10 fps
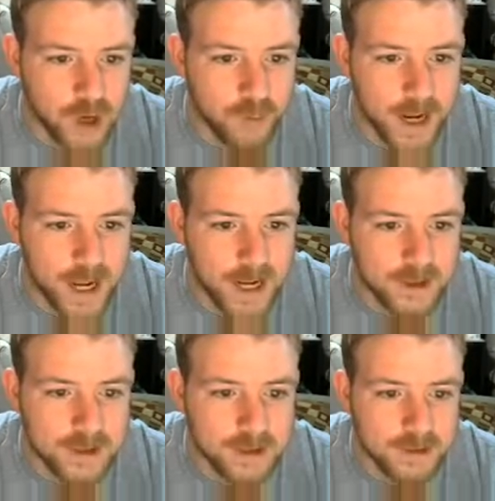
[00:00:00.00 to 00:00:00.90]

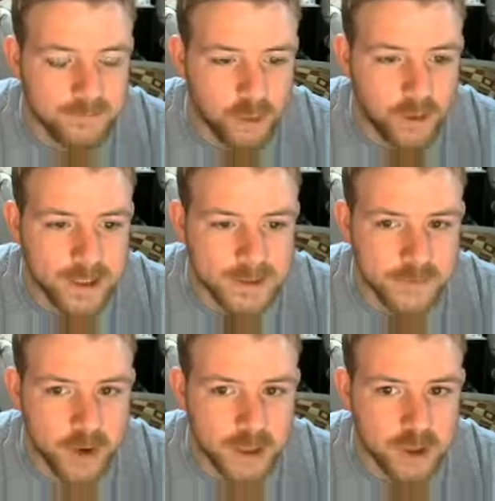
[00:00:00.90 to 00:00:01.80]
house. The floor is
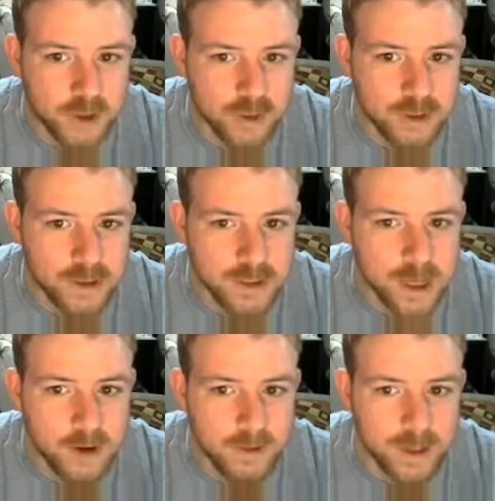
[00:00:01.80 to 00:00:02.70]
very new,
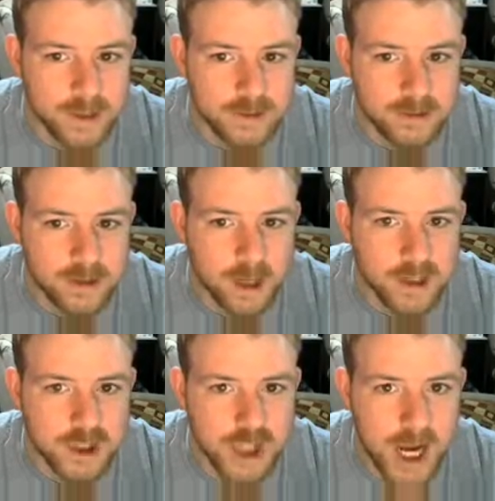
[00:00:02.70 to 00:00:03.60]
so it
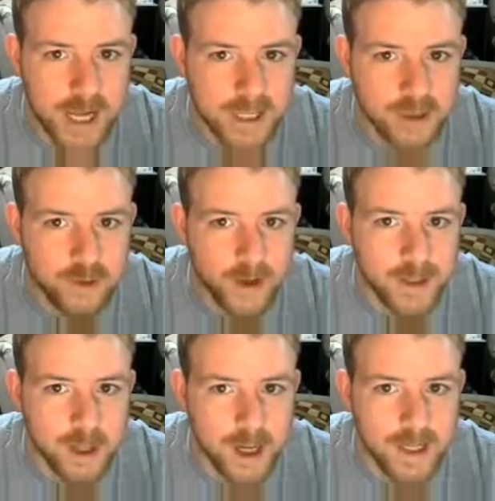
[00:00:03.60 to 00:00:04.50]
does shine quite
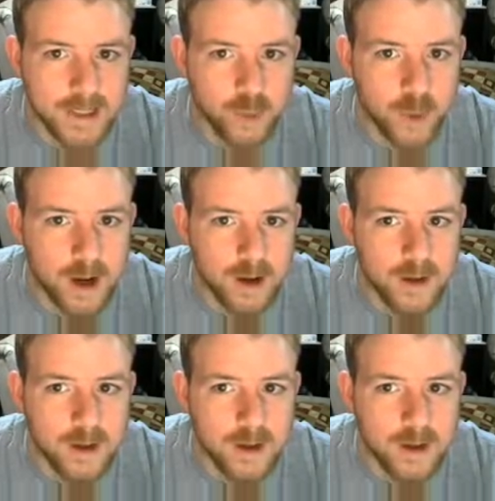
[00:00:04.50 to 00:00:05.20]
a lot as well.